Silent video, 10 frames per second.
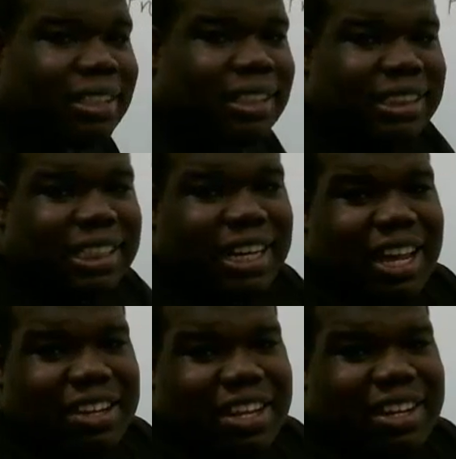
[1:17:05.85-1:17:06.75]
so now
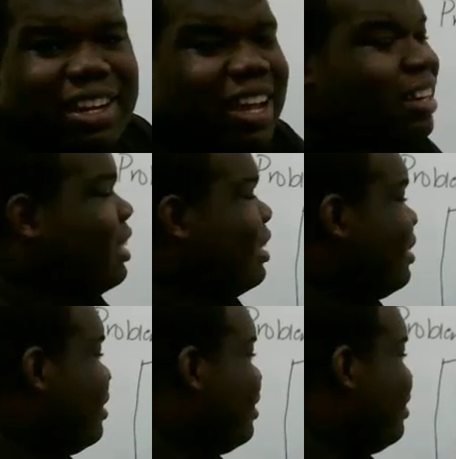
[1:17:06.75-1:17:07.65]
if you
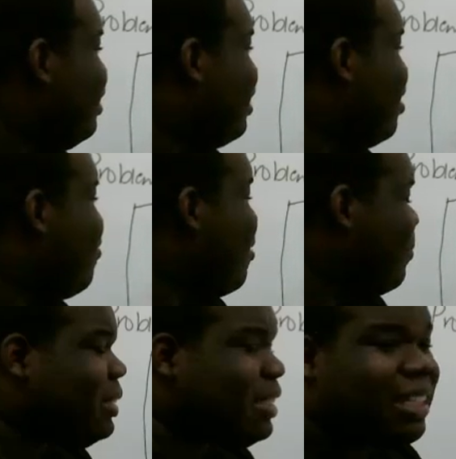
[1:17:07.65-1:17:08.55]
notice, you can
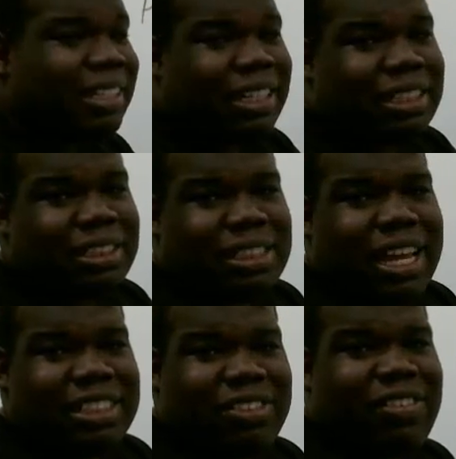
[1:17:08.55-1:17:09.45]
represent this
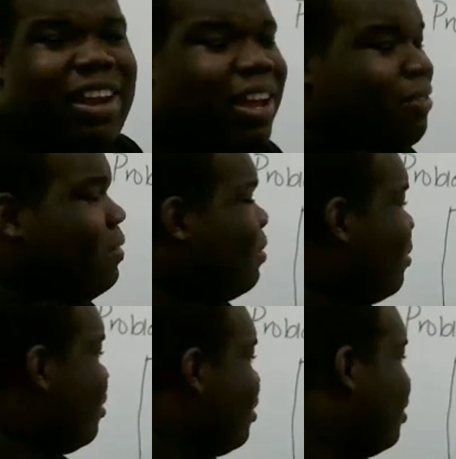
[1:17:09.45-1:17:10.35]
as a graph.
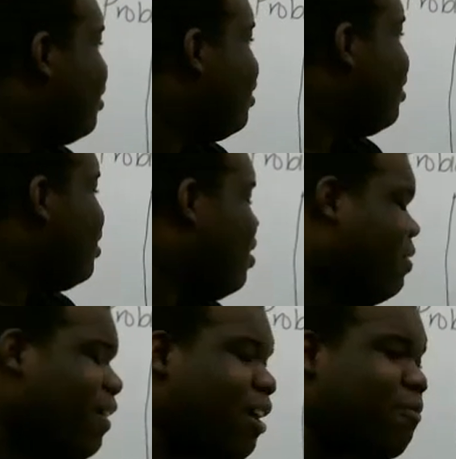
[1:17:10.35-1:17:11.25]
The
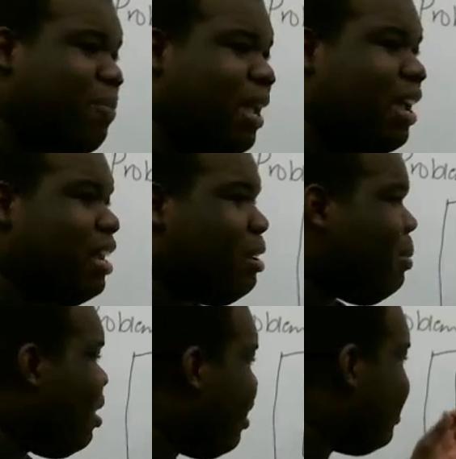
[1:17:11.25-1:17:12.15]
graph being the
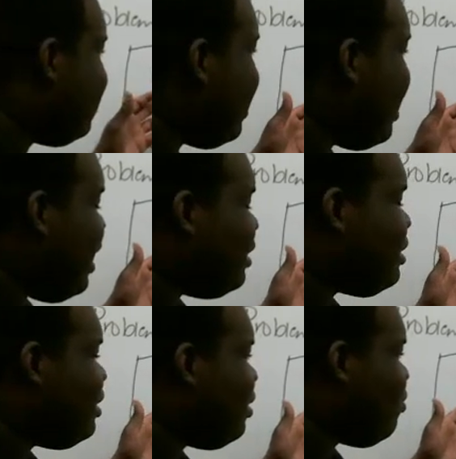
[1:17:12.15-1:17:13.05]
player
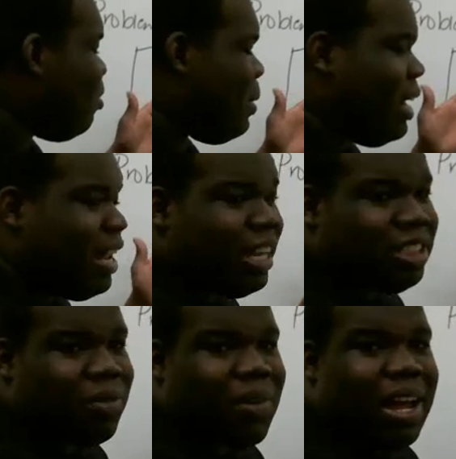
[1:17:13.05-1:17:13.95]
state will be an X
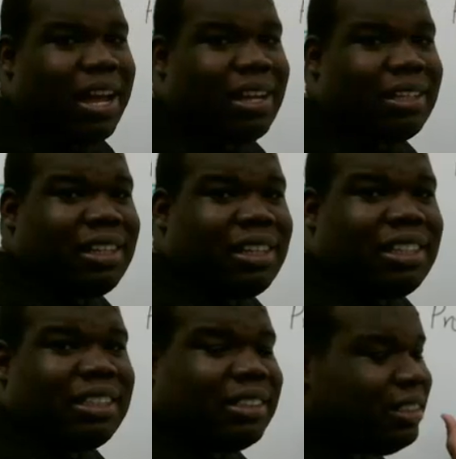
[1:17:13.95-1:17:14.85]
and Y.
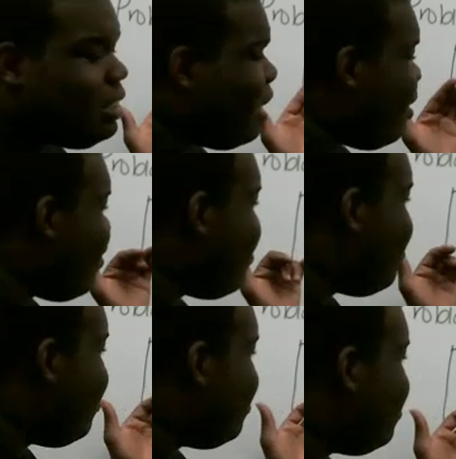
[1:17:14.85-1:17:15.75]
So
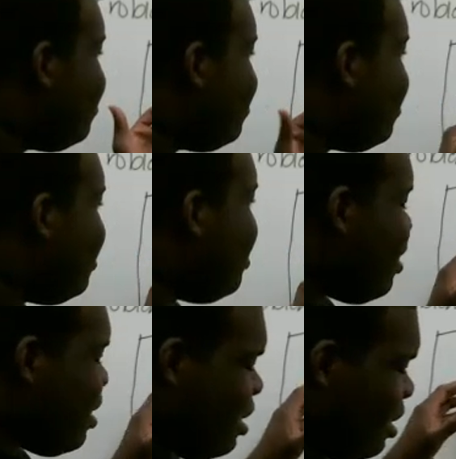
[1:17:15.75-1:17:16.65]
you
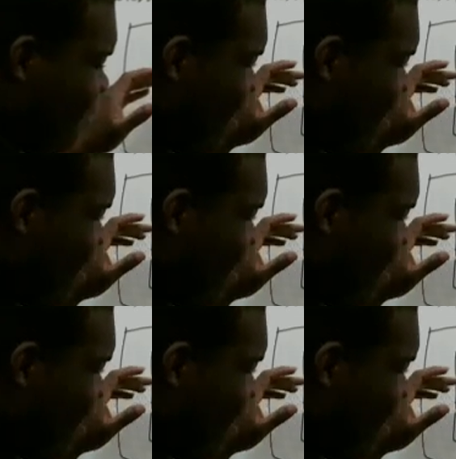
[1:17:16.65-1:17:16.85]
can do